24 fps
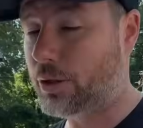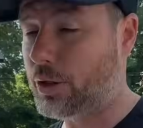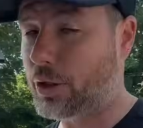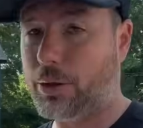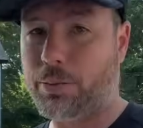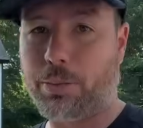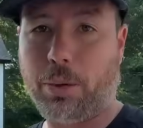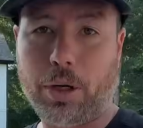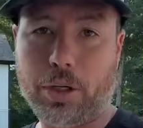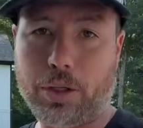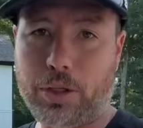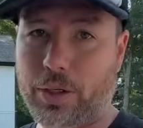
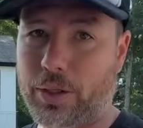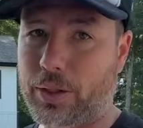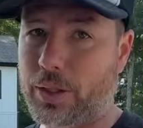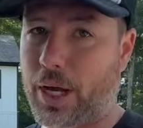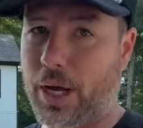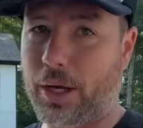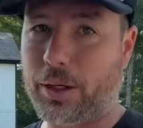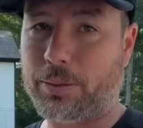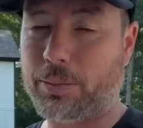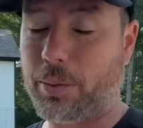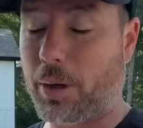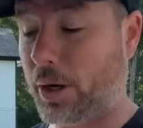just brush these
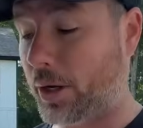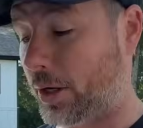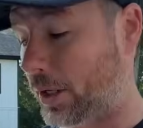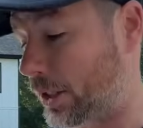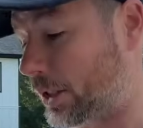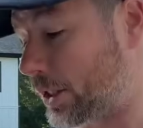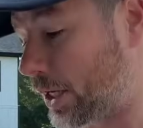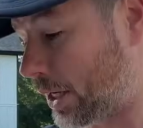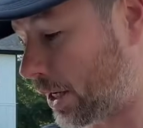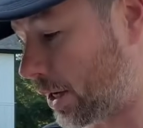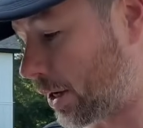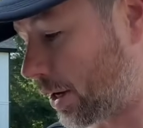out. It's probably gonna
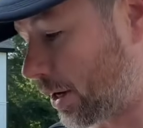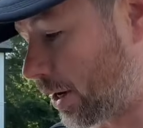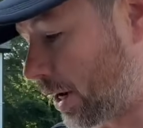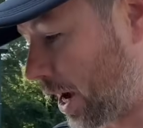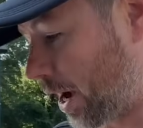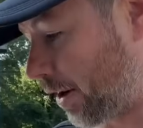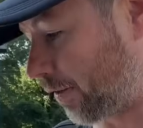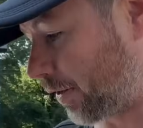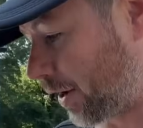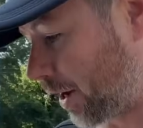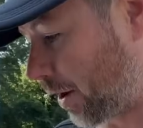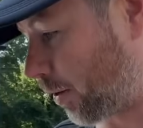take a good
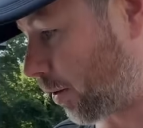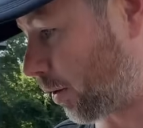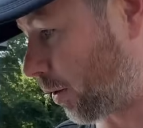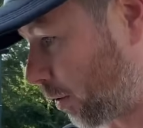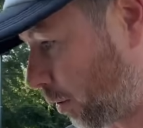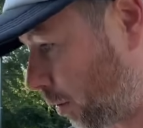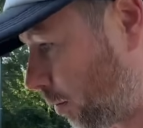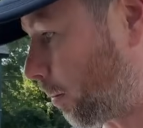half hour or